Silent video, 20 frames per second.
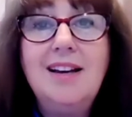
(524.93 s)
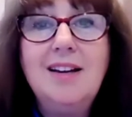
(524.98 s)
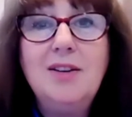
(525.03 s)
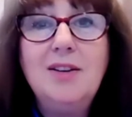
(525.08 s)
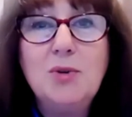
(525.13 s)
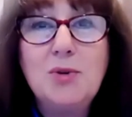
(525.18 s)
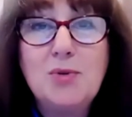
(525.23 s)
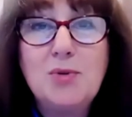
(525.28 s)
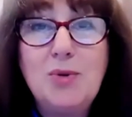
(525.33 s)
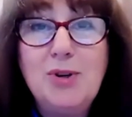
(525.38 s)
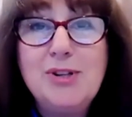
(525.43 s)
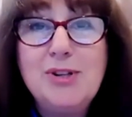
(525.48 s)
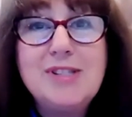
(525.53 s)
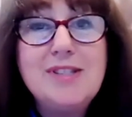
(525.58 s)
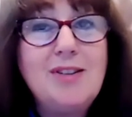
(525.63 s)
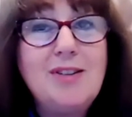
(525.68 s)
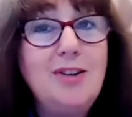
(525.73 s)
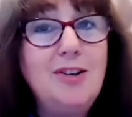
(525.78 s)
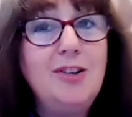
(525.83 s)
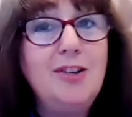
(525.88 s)
Those words
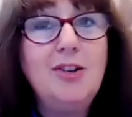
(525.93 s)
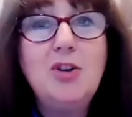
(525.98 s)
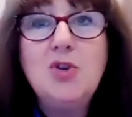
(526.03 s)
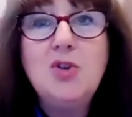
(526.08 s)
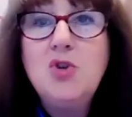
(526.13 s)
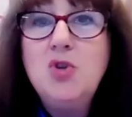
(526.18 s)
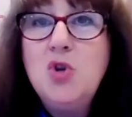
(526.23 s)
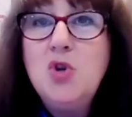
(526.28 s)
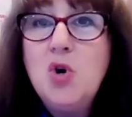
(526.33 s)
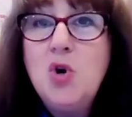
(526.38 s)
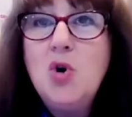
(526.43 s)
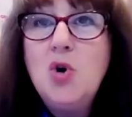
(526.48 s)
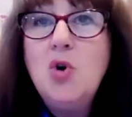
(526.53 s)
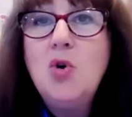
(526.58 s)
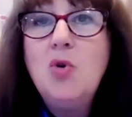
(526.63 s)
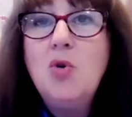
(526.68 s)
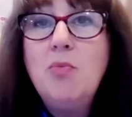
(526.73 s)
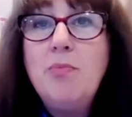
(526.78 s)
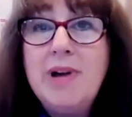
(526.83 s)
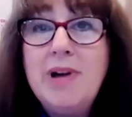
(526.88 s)
are,
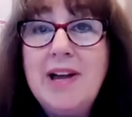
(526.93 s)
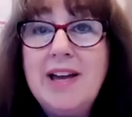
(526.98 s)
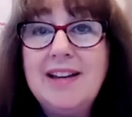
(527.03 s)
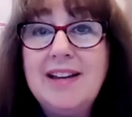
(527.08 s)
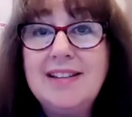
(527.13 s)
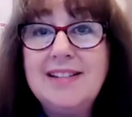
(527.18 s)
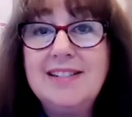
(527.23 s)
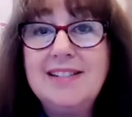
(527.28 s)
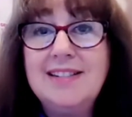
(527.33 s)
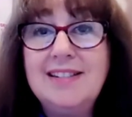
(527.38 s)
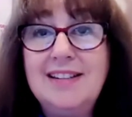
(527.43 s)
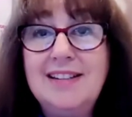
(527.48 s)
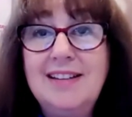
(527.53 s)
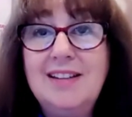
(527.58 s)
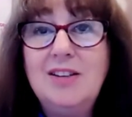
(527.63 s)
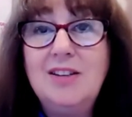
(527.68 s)
no man,